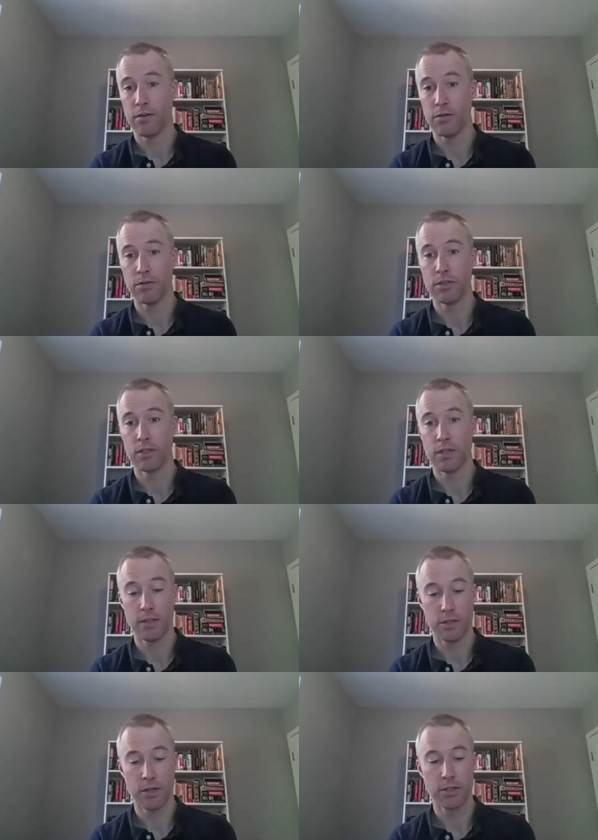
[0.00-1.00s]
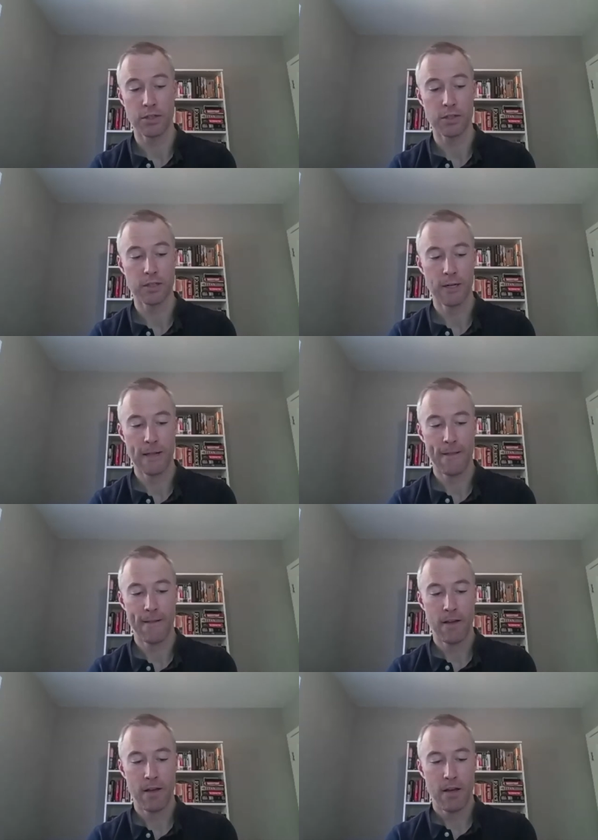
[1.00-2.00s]
those instructions.
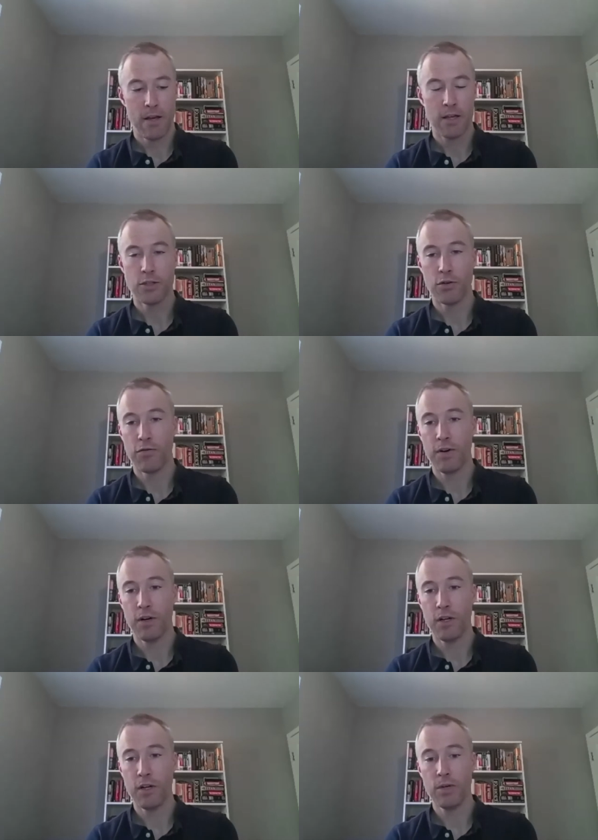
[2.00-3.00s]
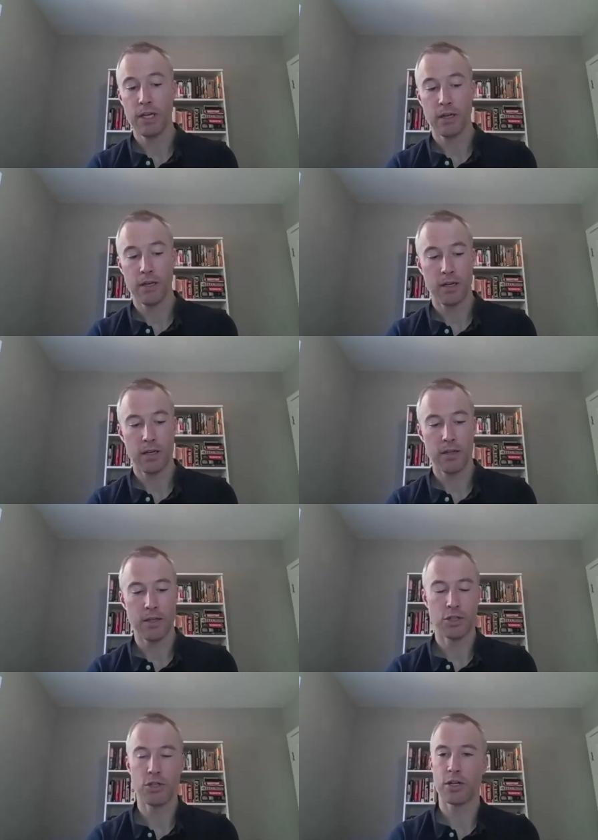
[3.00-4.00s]
And so following the
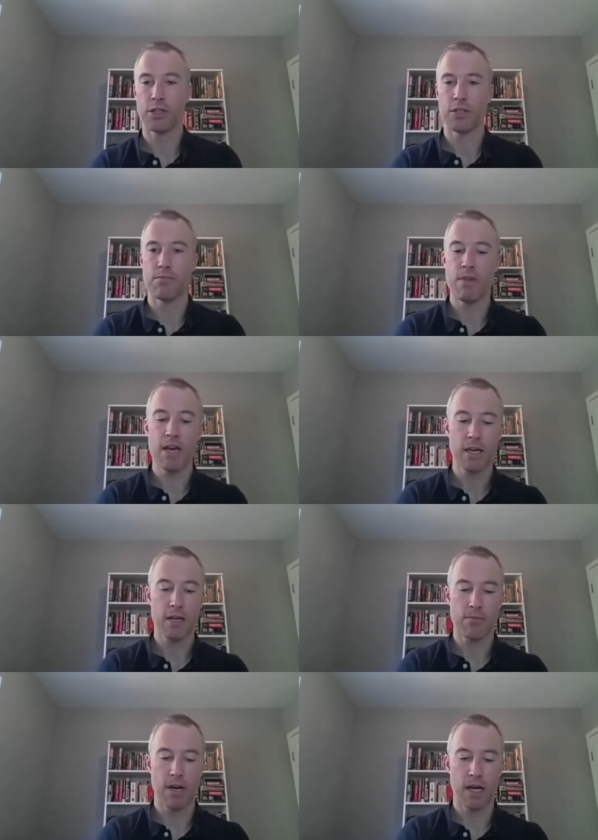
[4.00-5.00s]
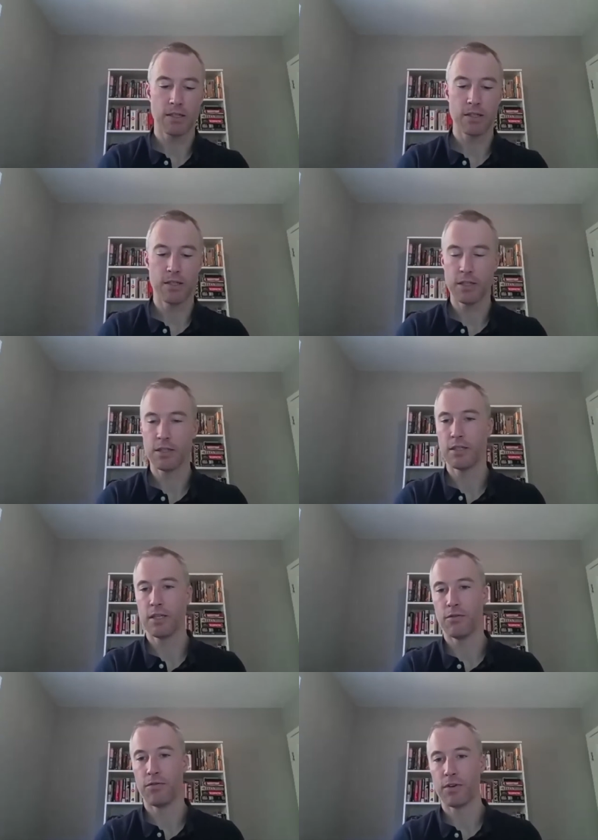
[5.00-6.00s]
instructions in making a mask doesn't
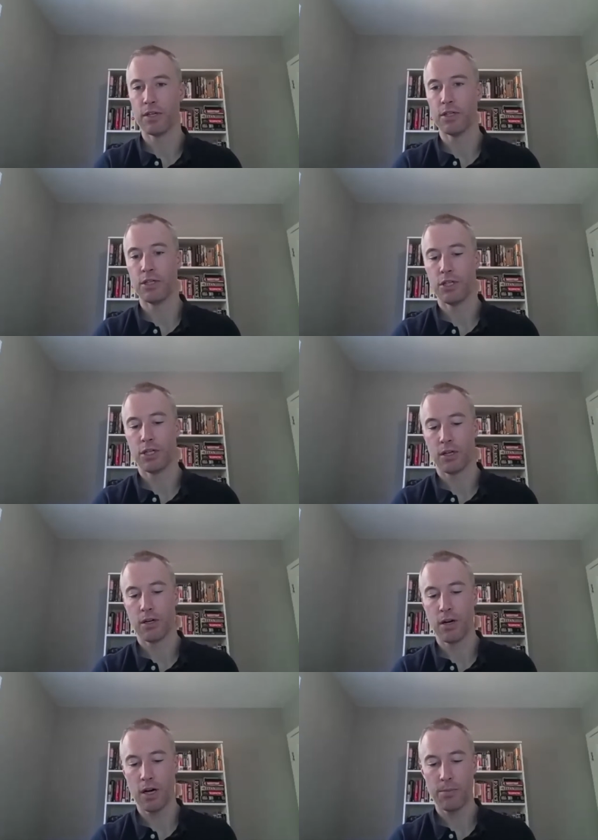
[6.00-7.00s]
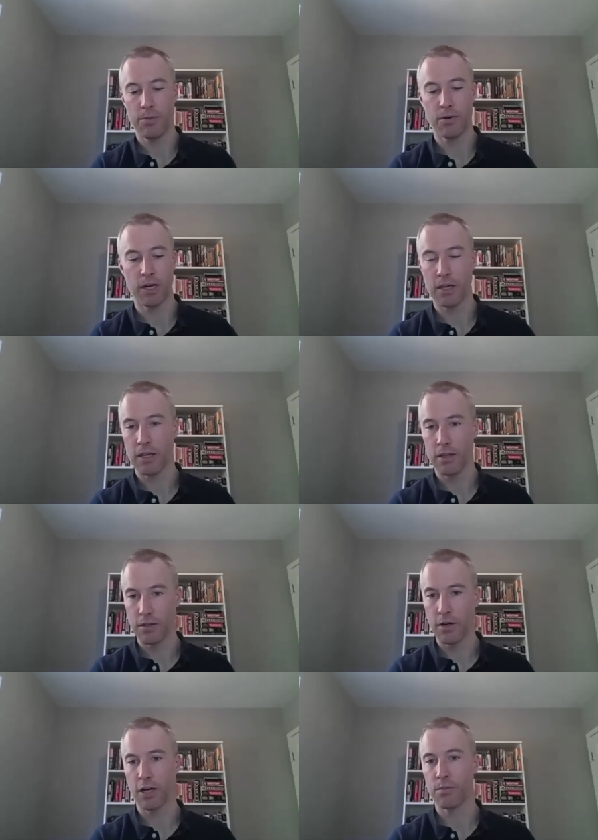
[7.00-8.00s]
infringe copyright in the
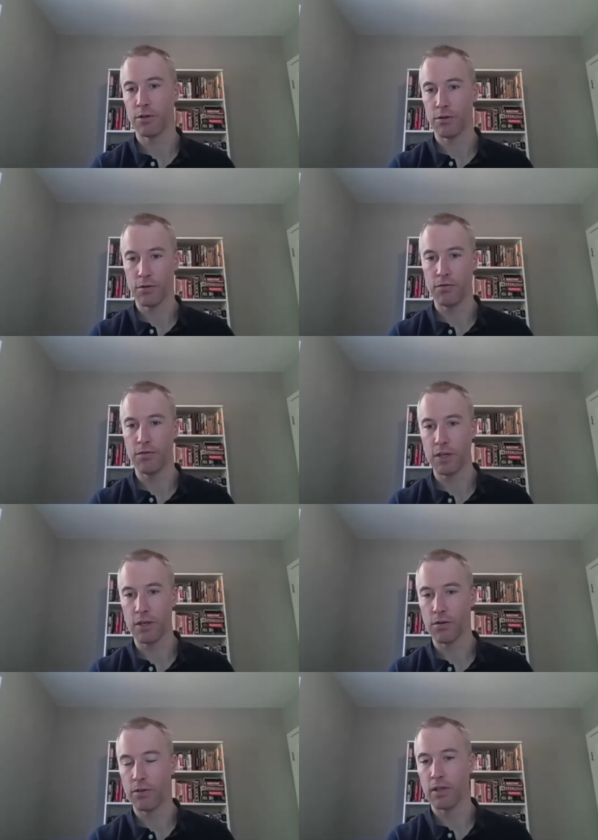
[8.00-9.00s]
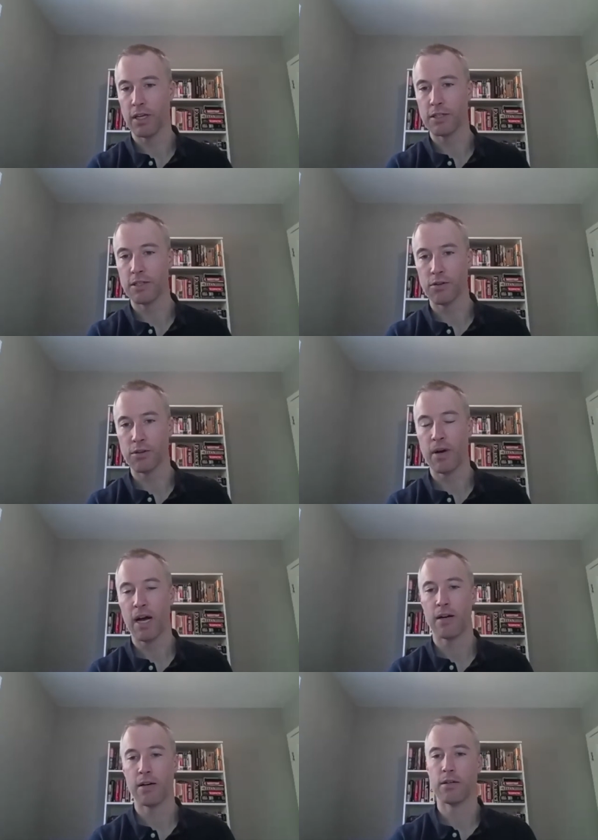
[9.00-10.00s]
document or the video that lays out the
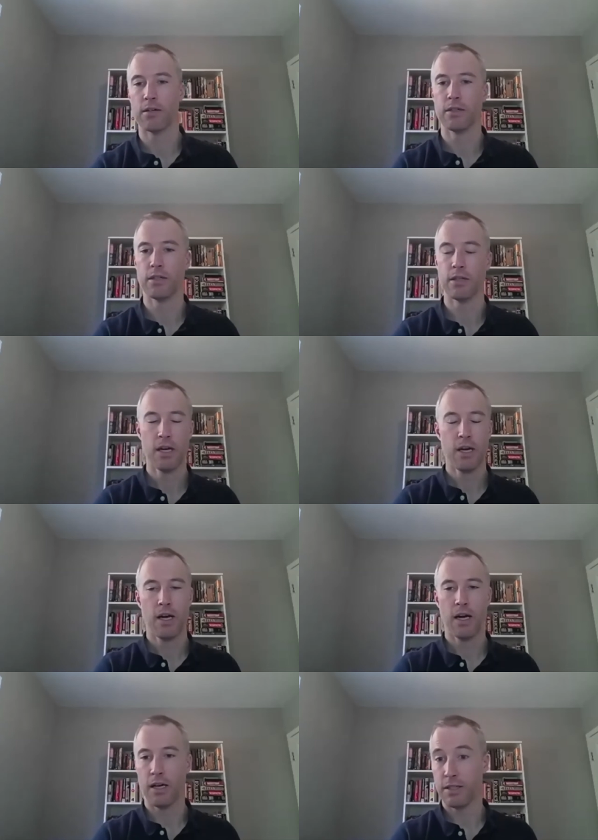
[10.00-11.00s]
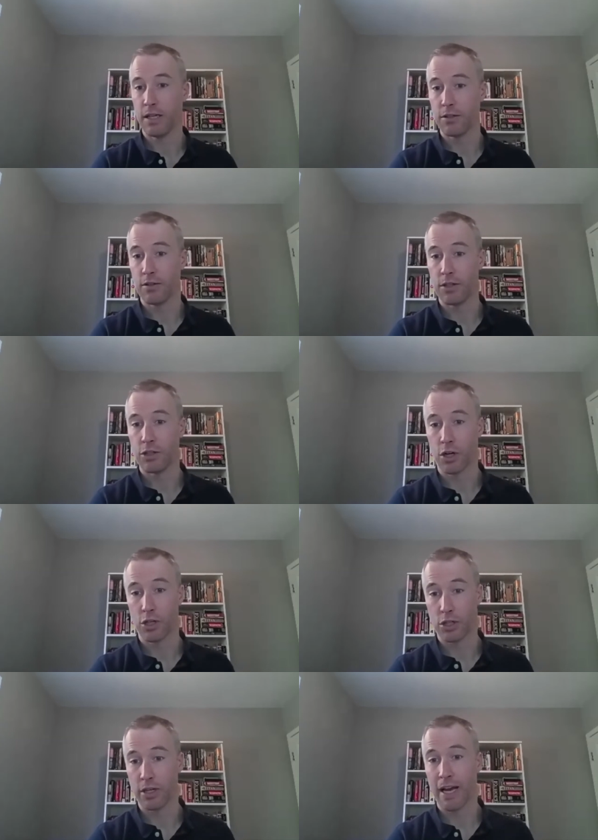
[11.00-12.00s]
pattern and sets out the
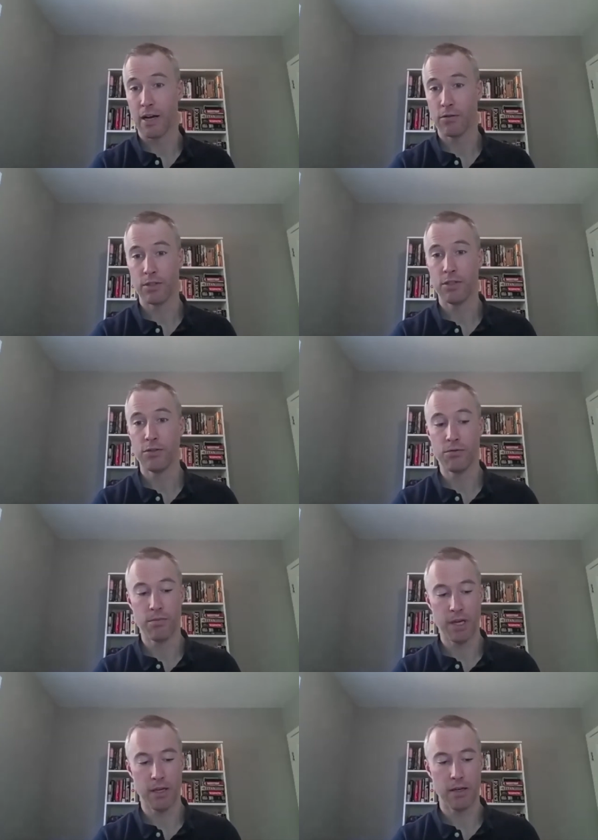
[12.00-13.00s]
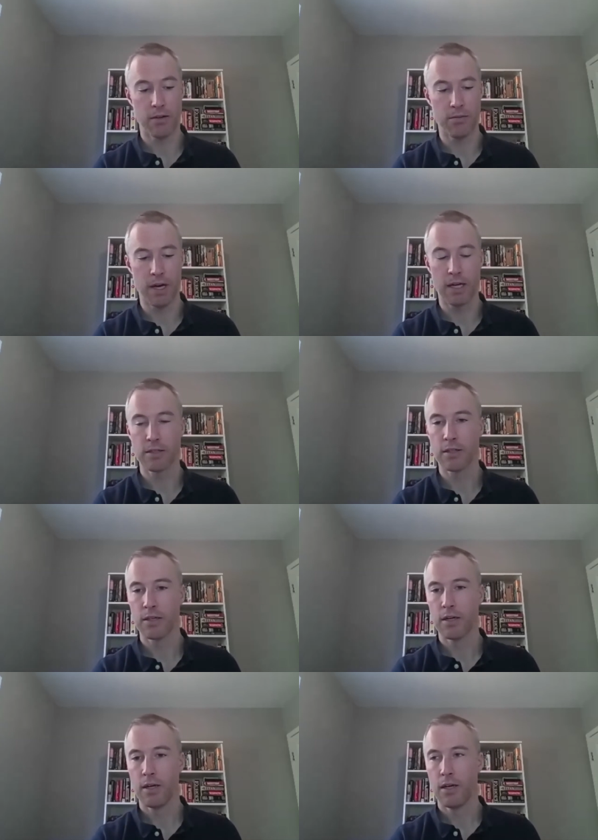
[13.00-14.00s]
instructions on how to make the mask.